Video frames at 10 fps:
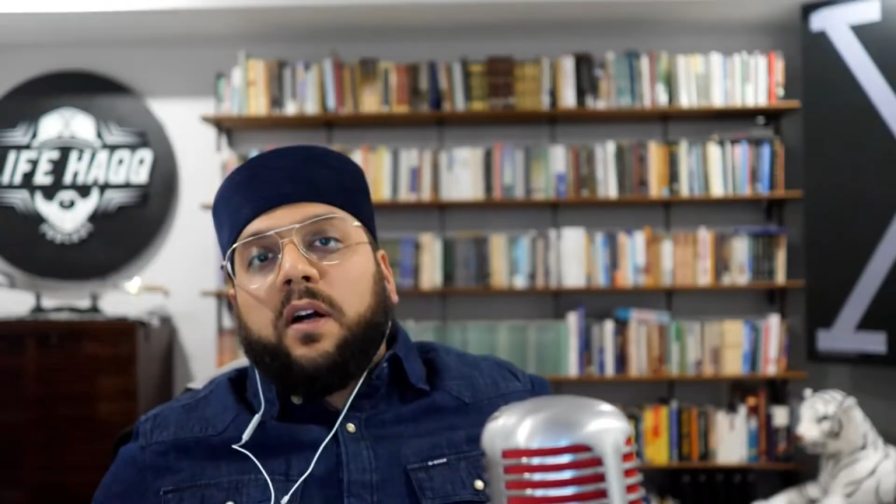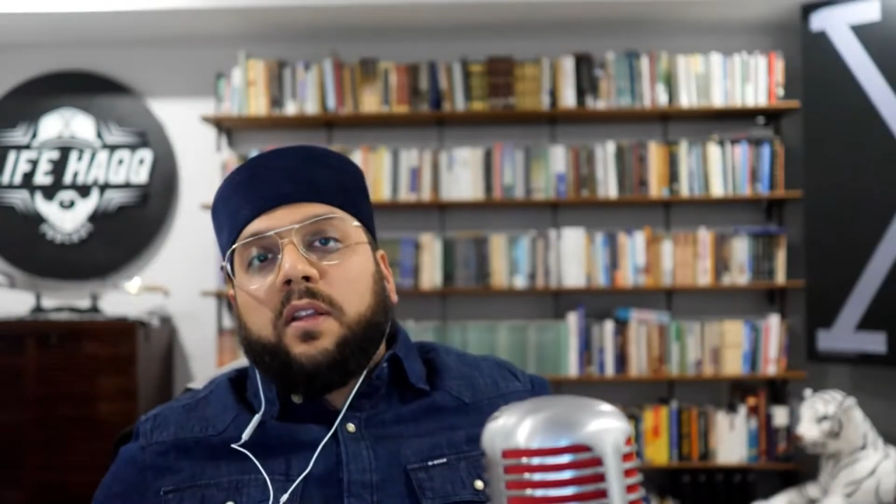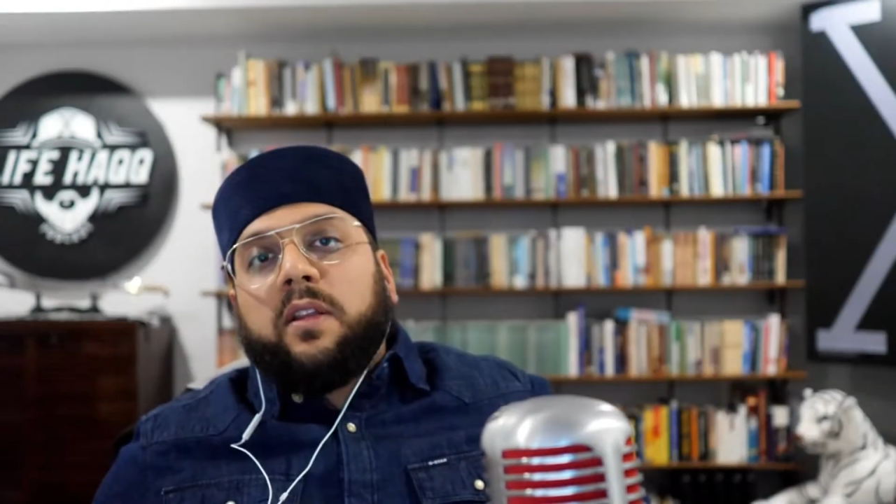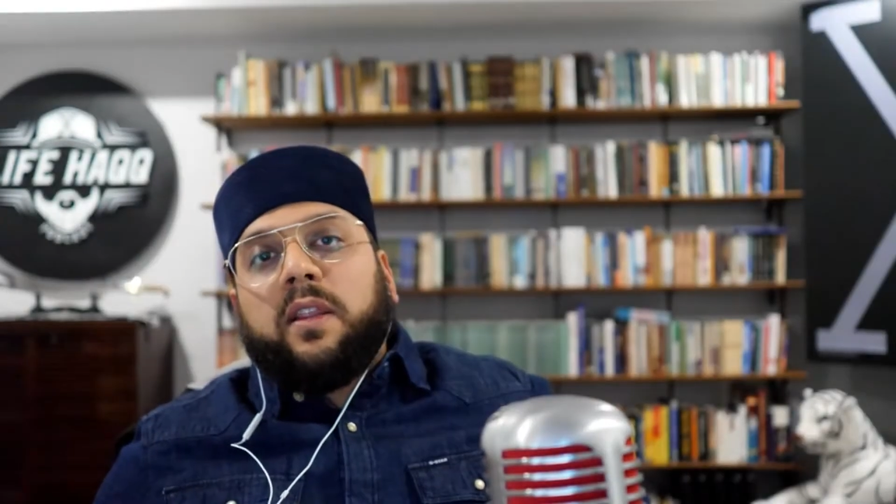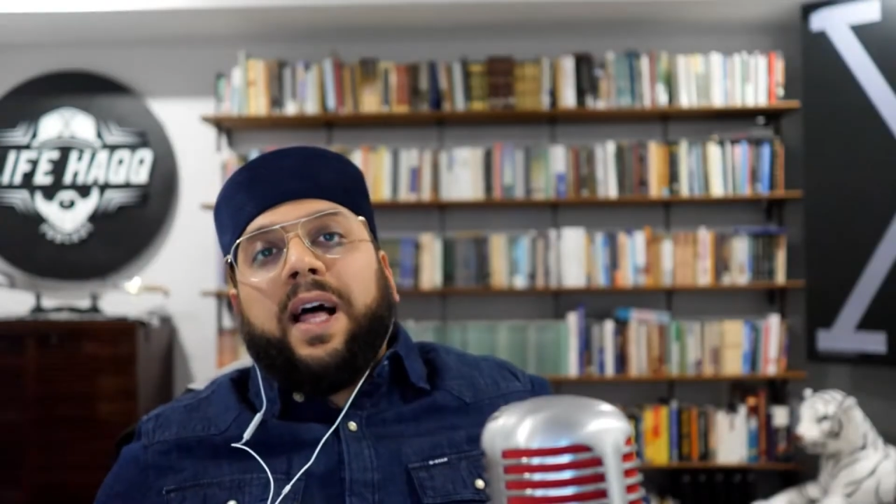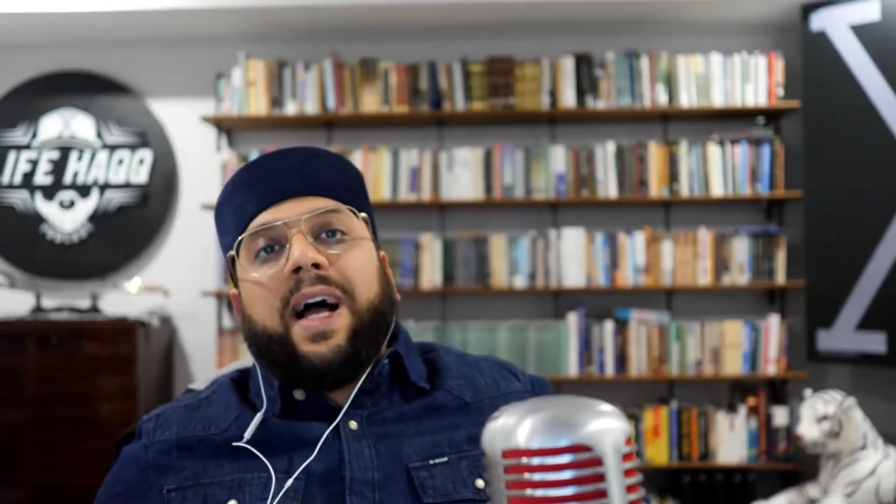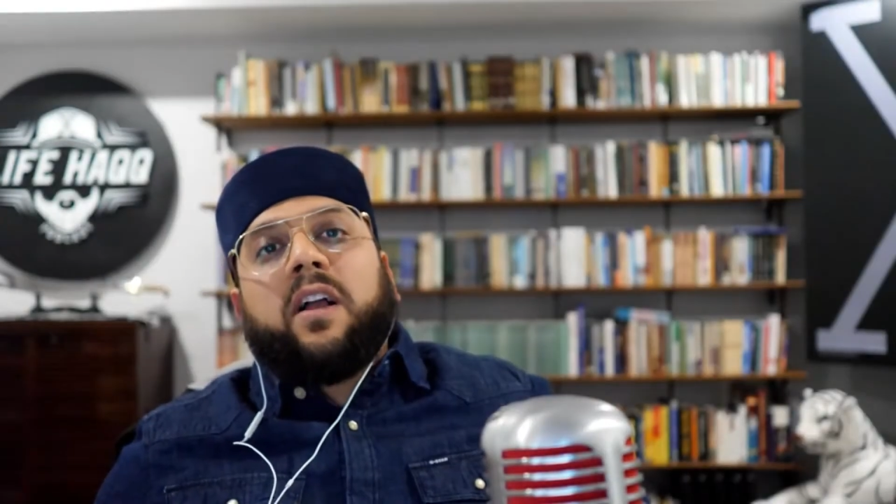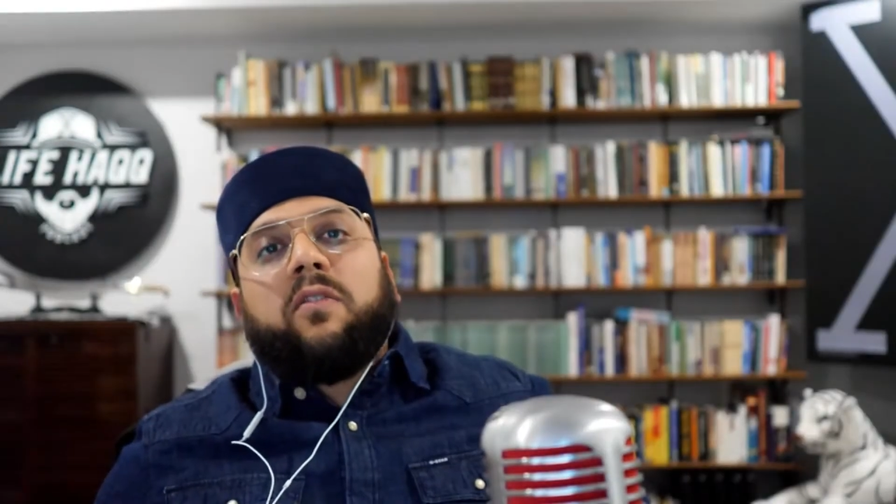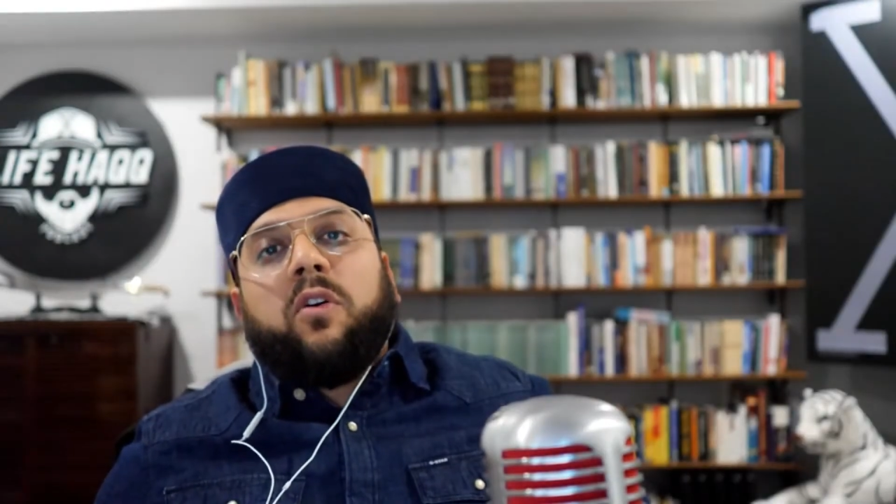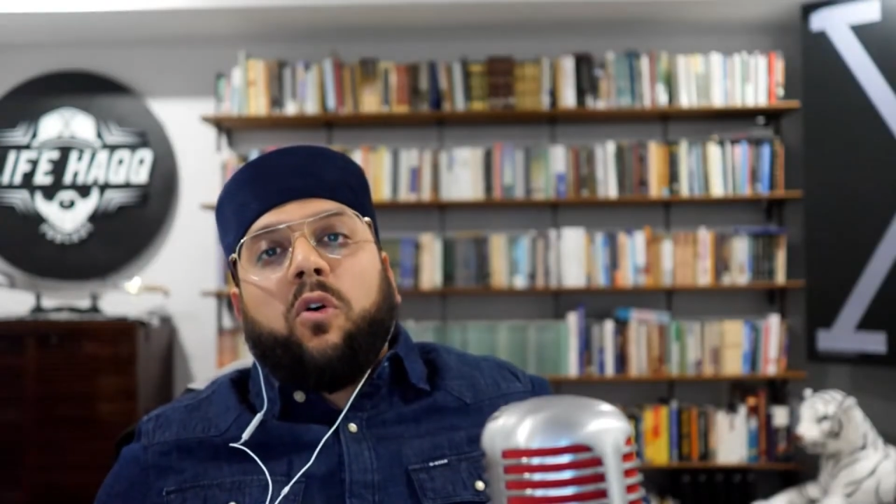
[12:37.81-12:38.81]
the lack
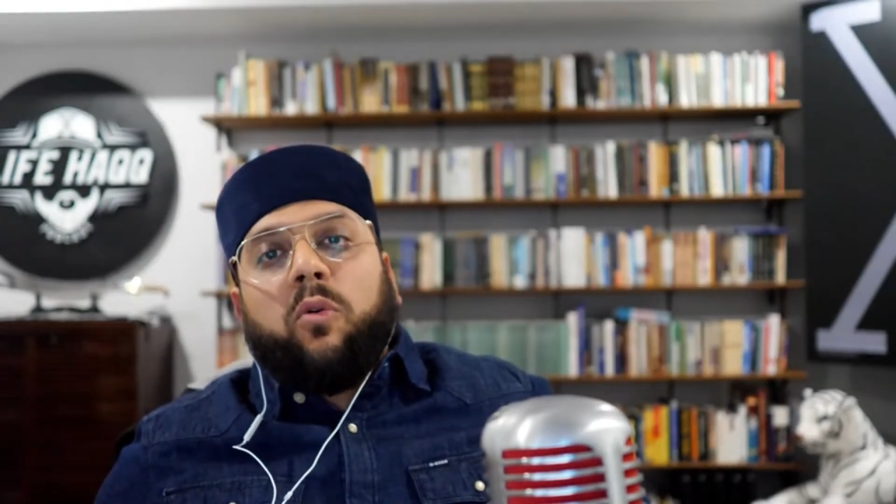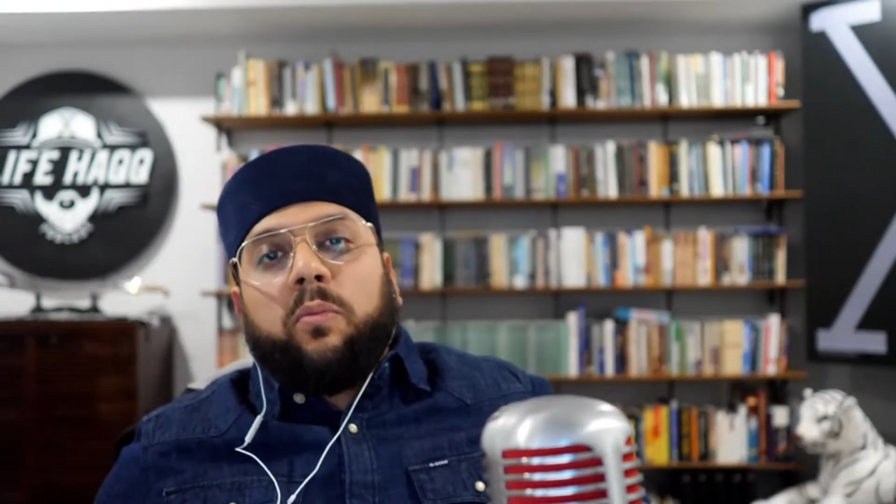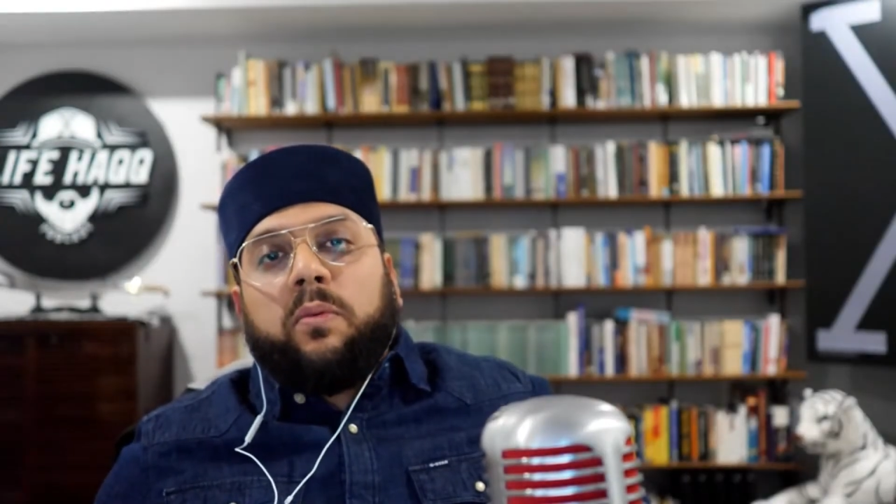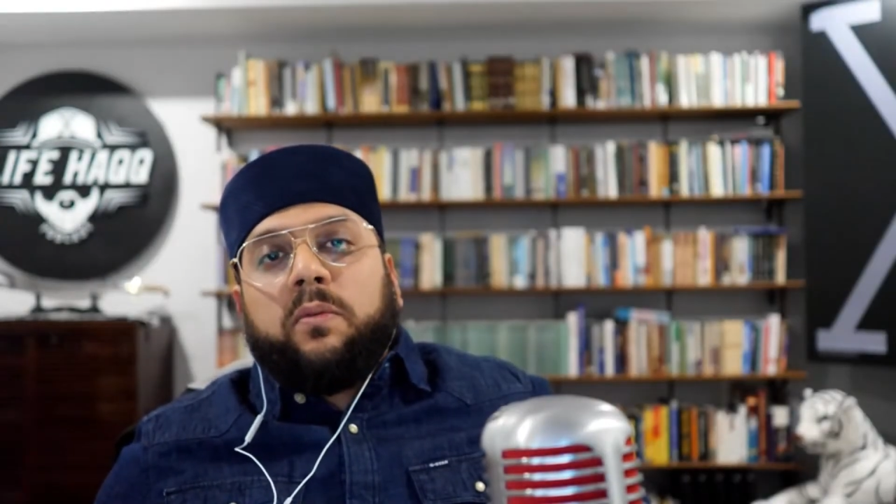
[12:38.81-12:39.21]
of hope,